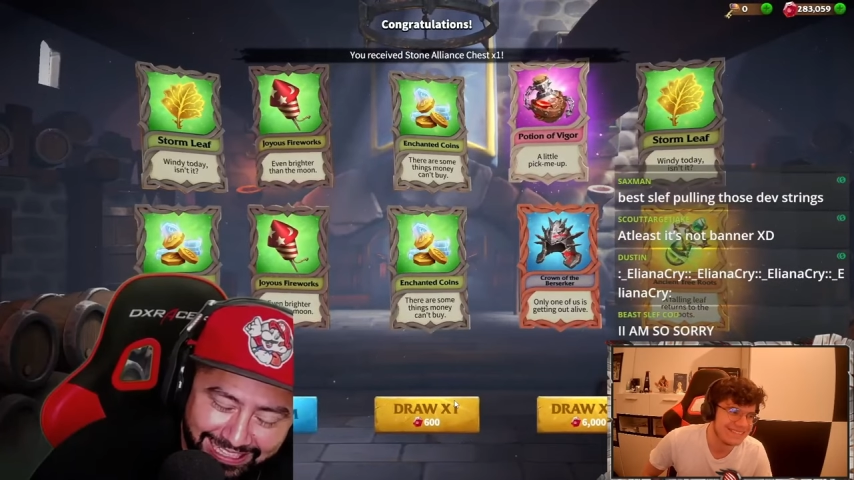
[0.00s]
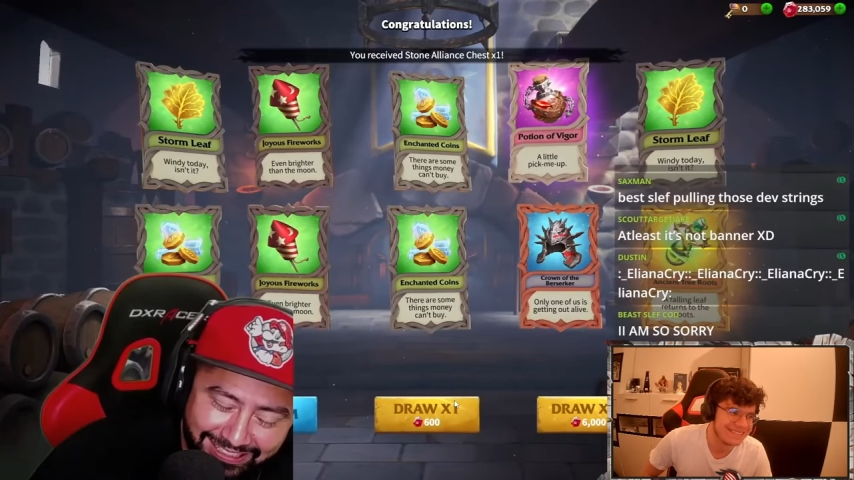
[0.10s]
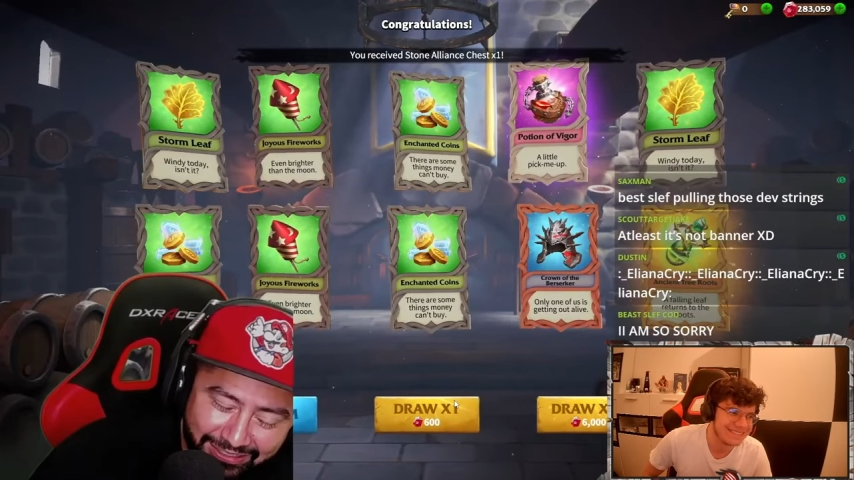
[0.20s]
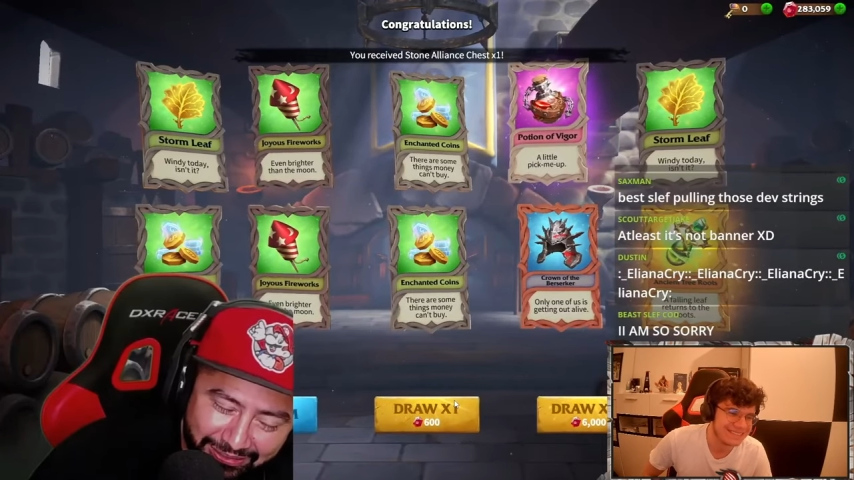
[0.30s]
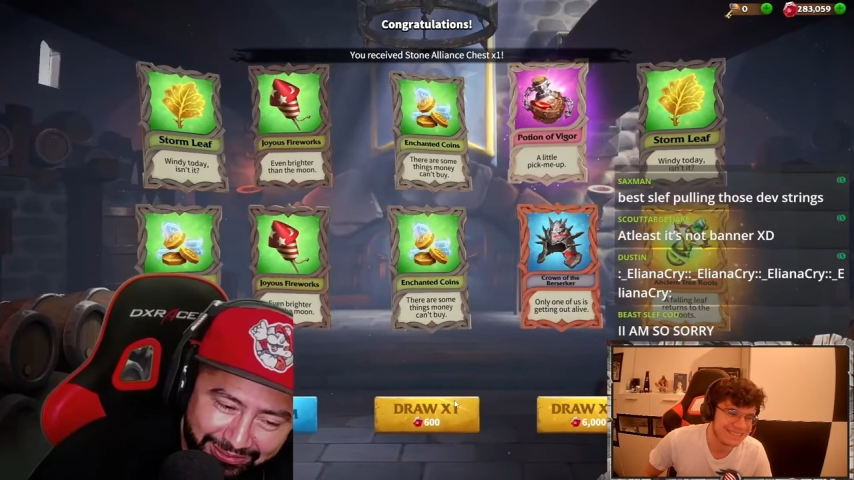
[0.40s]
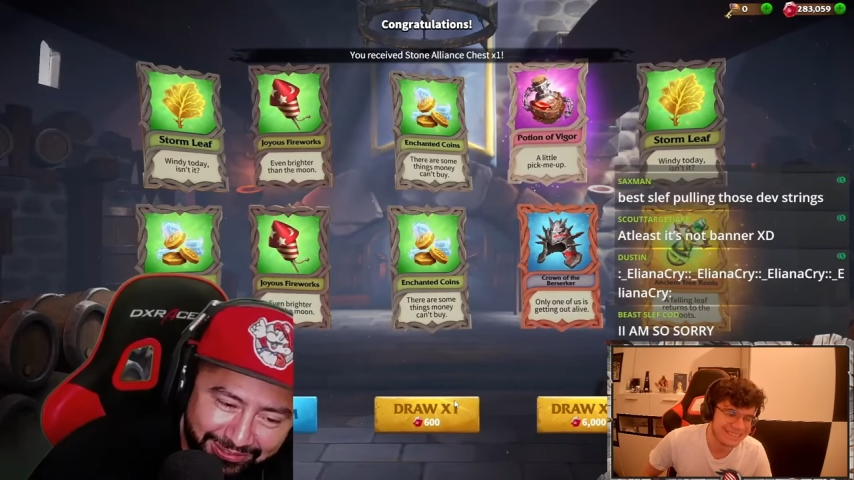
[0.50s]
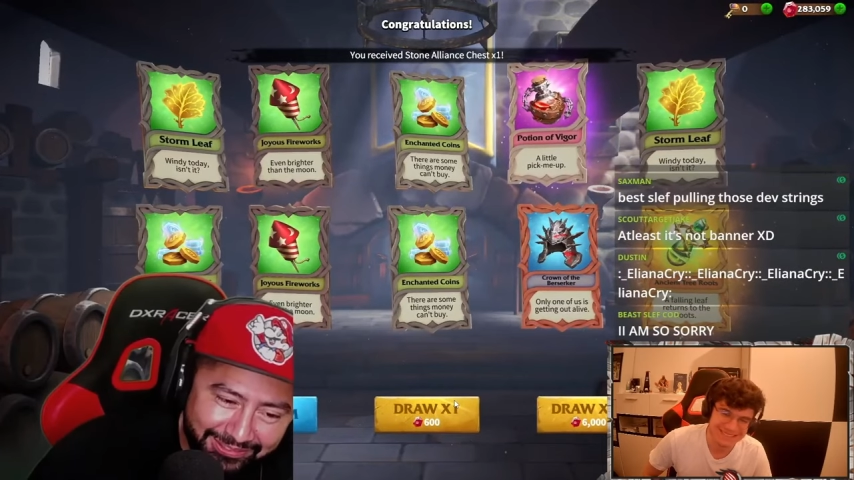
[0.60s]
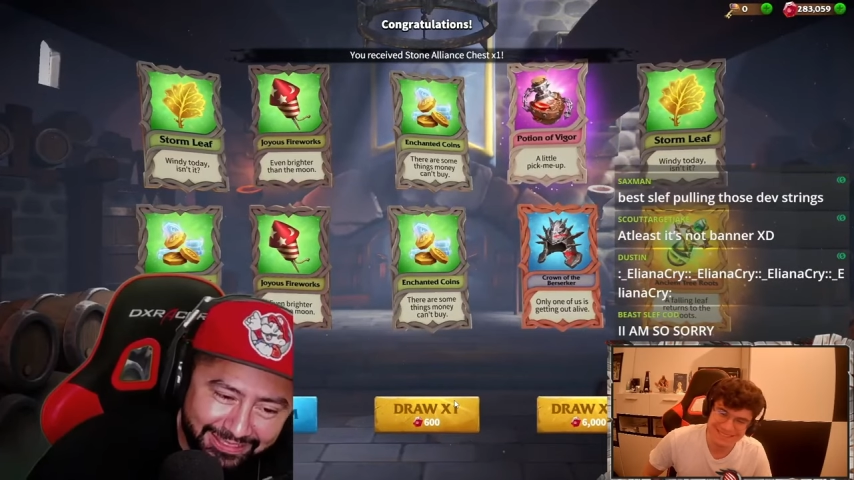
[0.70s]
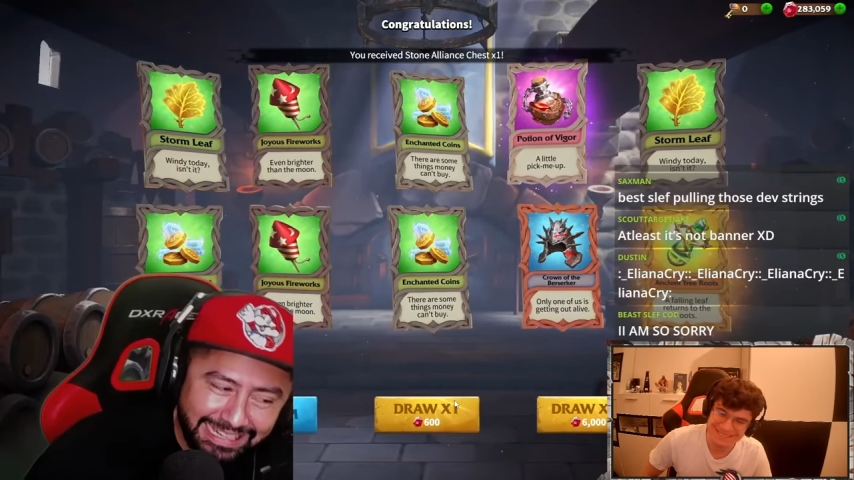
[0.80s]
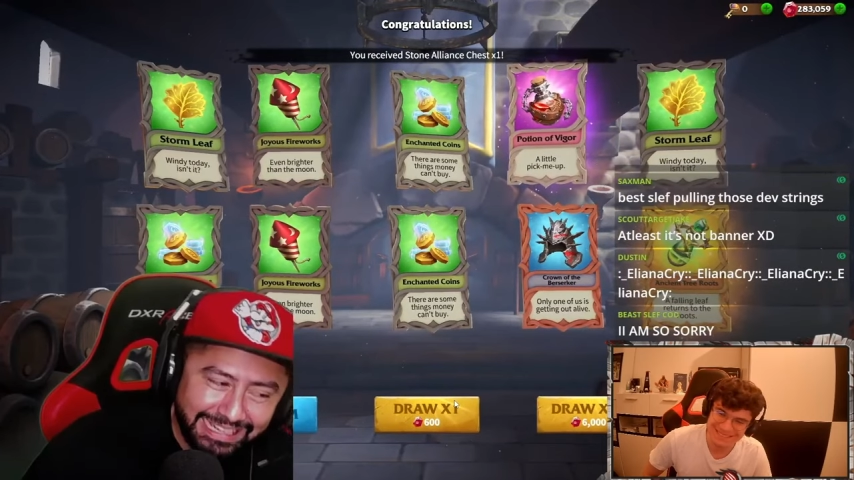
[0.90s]
know,
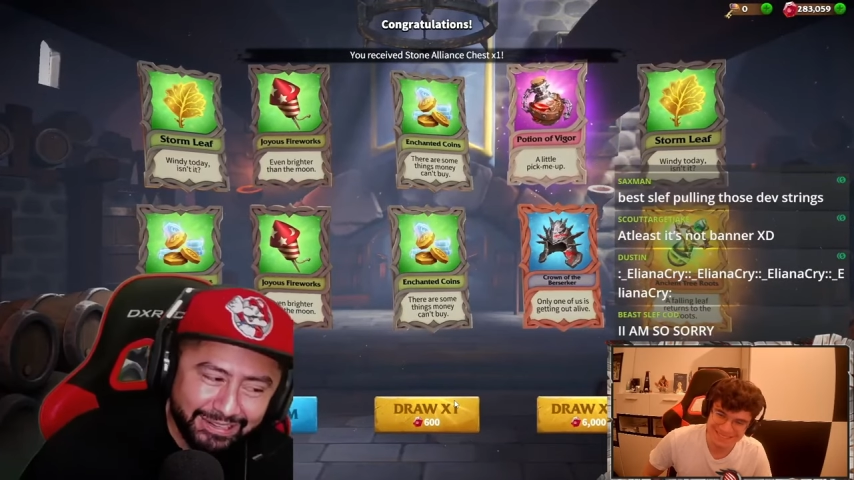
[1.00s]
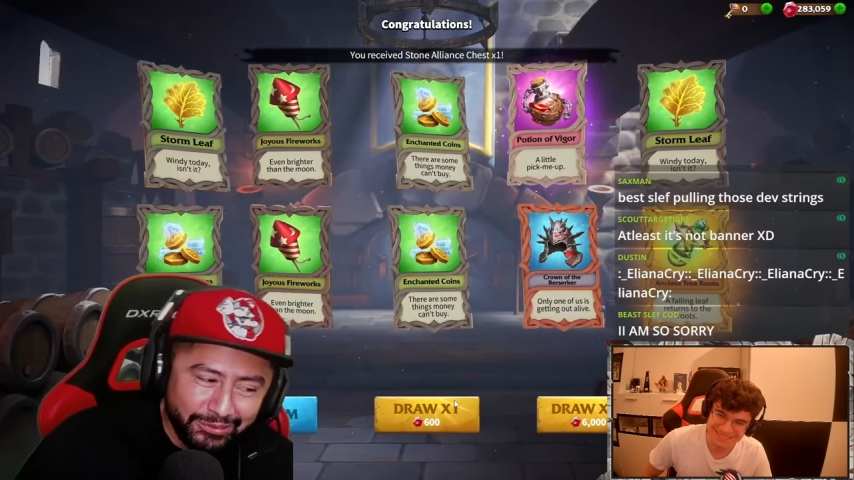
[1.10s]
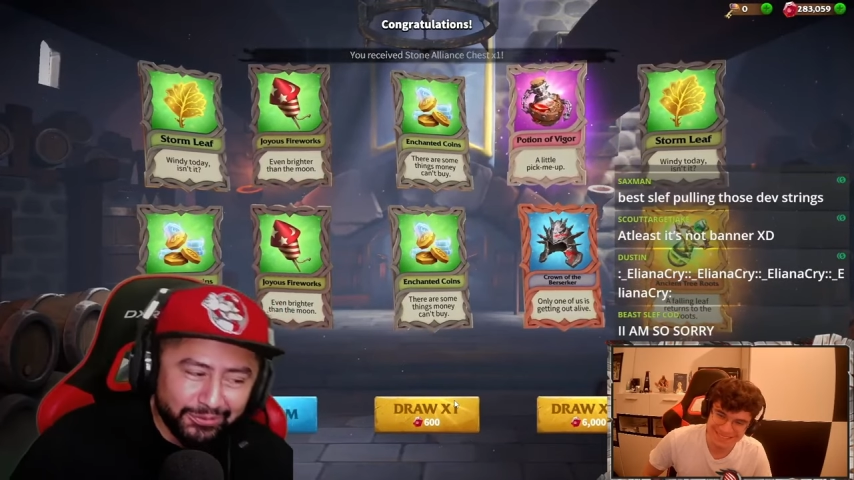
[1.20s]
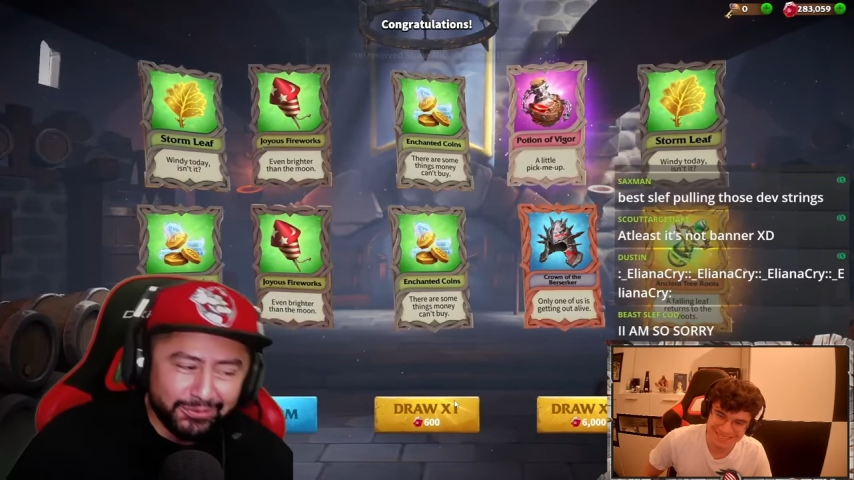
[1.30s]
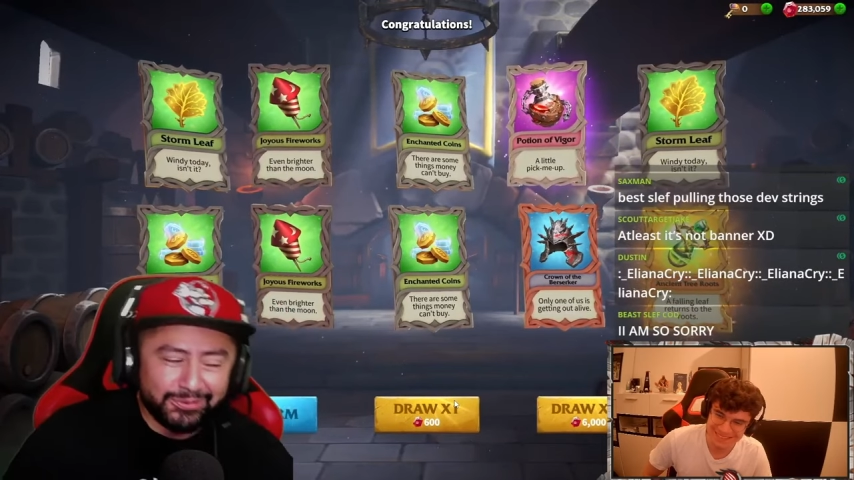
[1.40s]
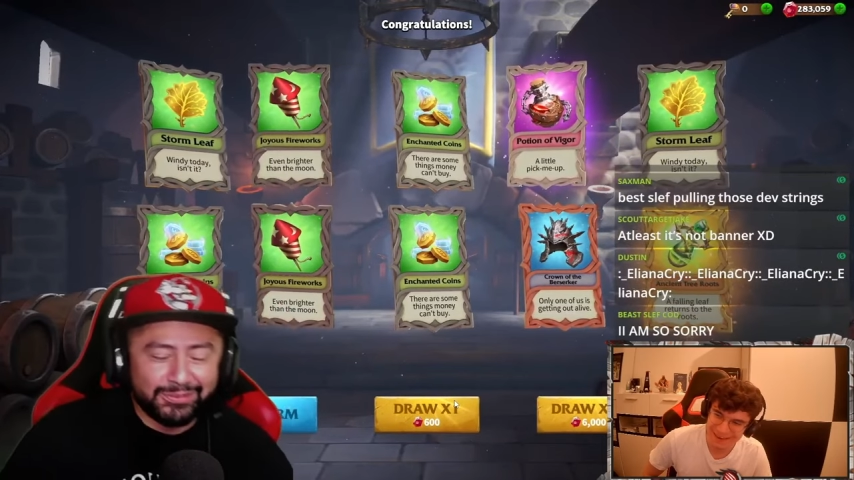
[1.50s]
I know.